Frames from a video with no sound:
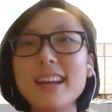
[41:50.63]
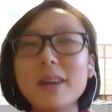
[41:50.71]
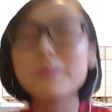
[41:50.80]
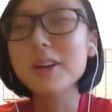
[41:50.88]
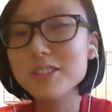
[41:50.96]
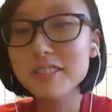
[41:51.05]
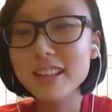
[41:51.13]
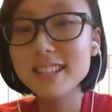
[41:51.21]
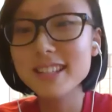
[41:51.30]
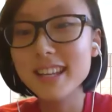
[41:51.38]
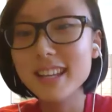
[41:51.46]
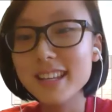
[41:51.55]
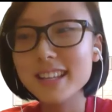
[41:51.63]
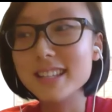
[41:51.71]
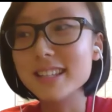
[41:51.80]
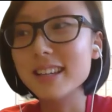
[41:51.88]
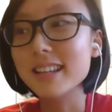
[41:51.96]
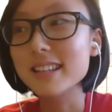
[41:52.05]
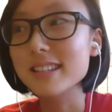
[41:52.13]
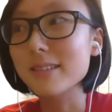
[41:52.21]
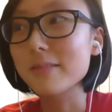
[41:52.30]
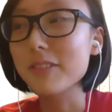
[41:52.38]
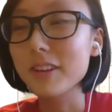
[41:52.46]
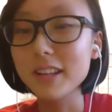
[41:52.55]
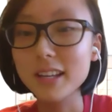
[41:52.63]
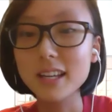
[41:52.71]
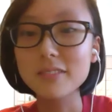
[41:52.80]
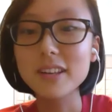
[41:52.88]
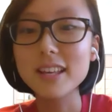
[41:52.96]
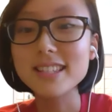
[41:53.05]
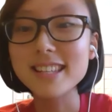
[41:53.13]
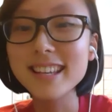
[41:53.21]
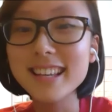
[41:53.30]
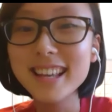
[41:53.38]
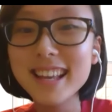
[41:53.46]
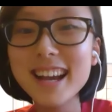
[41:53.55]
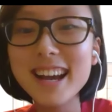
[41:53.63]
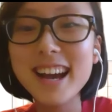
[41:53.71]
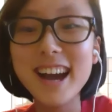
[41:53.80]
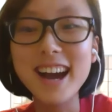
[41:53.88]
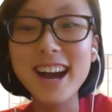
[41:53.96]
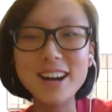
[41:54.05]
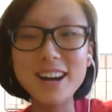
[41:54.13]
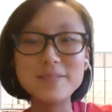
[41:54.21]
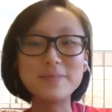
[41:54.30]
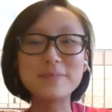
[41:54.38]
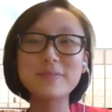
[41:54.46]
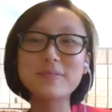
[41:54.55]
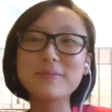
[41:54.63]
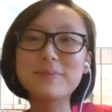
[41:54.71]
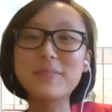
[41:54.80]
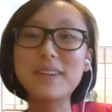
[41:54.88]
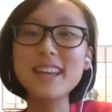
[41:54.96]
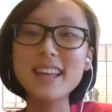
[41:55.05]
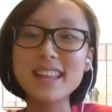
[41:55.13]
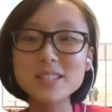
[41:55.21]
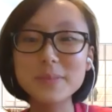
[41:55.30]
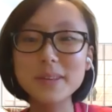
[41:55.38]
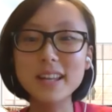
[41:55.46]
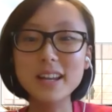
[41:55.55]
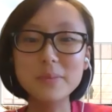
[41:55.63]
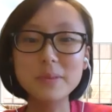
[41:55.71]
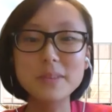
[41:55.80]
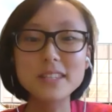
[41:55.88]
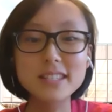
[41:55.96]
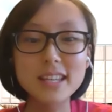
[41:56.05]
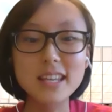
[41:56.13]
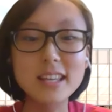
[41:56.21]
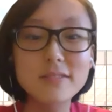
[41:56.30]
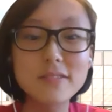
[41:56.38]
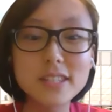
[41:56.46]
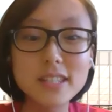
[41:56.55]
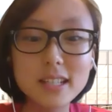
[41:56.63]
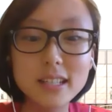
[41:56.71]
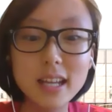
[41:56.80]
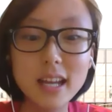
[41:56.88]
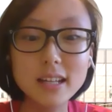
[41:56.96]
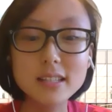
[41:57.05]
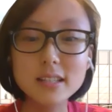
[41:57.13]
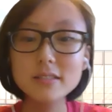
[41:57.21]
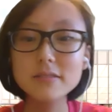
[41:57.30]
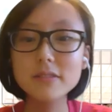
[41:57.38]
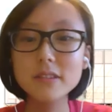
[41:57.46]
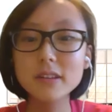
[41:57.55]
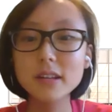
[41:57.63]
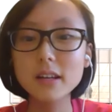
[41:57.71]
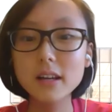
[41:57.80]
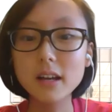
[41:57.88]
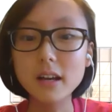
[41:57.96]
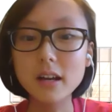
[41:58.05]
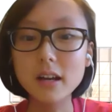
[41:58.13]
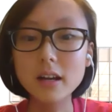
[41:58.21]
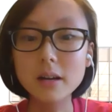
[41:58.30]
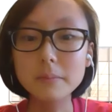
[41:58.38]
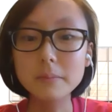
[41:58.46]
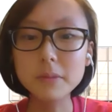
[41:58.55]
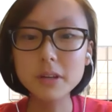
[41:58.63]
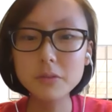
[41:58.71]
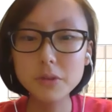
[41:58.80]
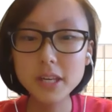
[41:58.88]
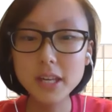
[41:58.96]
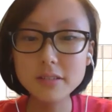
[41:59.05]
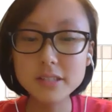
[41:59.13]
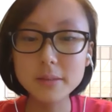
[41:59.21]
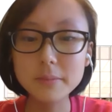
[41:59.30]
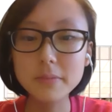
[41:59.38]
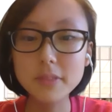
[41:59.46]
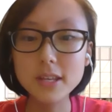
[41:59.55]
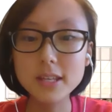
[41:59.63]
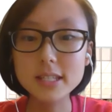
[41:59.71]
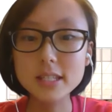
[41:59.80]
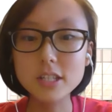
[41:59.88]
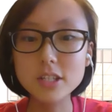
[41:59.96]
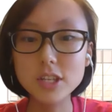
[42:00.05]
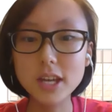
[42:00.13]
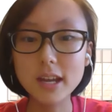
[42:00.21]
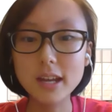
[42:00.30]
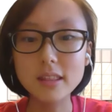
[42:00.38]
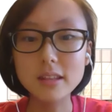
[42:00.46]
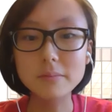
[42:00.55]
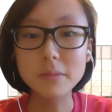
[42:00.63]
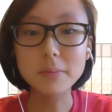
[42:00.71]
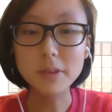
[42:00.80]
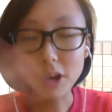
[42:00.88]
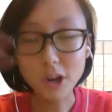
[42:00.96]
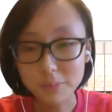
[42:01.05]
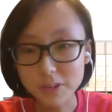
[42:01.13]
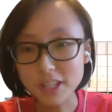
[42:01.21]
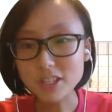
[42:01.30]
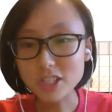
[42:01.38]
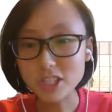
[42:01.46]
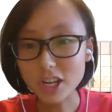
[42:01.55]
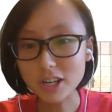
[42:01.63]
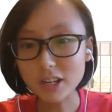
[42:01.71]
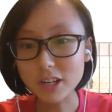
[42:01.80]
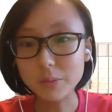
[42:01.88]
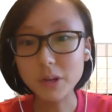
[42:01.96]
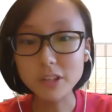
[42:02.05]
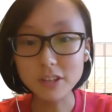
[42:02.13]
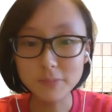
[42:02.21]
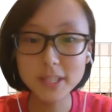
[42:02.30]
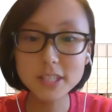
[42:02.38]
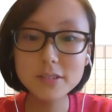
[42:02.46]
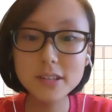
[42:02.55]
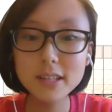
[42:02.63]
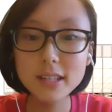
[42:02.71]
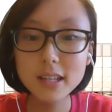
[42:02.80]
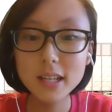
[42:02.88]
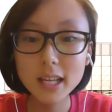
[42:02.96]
I'm not doing that today because I guess I'm feeling kind of lazy. But yeah, that's been helping me stay physically active. I'm gonna read out some things in the chat, and then maybe Harp, you can share what you've been doing.